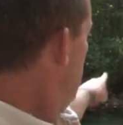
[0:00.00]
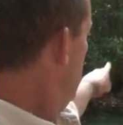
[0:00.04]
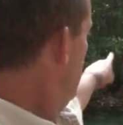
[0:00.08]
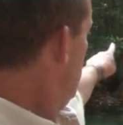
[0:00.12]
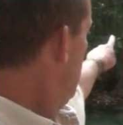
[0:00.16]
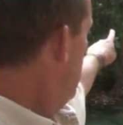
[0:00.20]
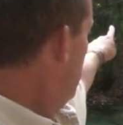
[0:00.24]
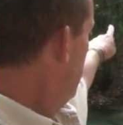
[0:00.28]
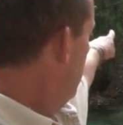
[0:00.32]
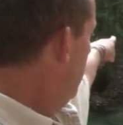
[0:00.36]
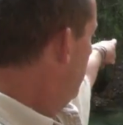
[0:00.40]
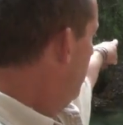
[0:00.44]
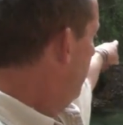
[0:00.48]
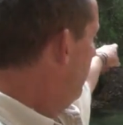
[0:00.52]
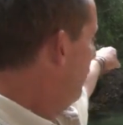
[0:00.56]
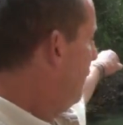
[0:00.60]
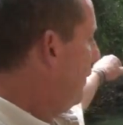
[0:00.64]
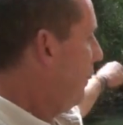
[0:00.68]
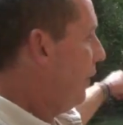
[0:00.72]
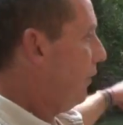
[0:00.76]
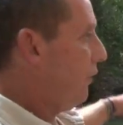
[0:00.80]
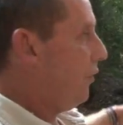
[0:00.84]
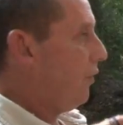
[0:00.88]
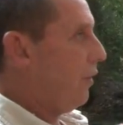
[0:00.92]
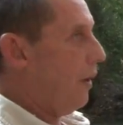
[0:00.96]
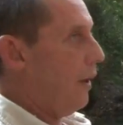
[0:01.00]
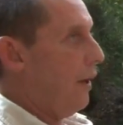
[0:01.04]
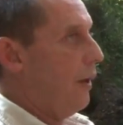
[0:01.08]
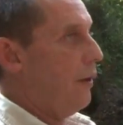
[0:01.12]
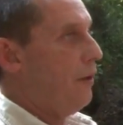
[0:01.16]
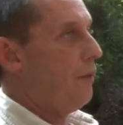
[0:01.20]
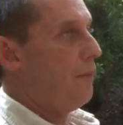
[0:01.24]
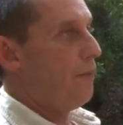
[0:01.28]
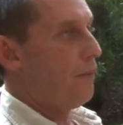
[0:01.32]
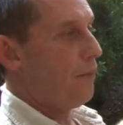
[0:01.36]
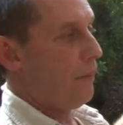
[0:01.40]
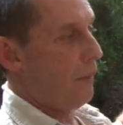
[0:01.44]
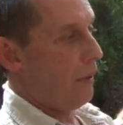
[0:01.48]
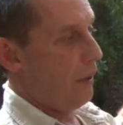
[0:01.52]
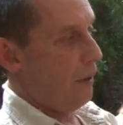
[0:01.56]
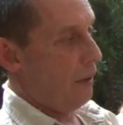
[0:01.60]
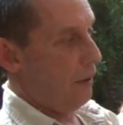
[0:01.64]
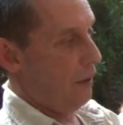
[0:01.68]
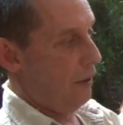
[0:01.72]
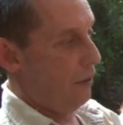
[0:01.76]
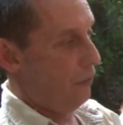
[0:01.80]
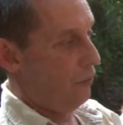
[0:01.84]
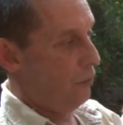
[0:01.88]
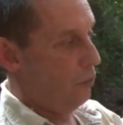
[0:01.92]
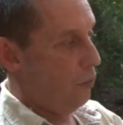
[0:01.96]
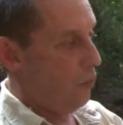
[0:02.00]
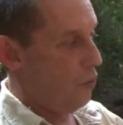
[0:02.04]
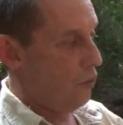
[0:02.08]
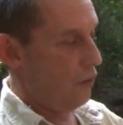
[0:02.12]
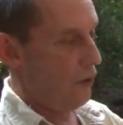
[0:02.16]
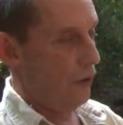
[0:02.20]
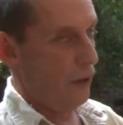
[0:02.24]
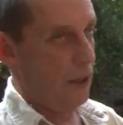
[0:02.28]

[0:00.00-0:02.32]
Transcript: and one on the far side. This water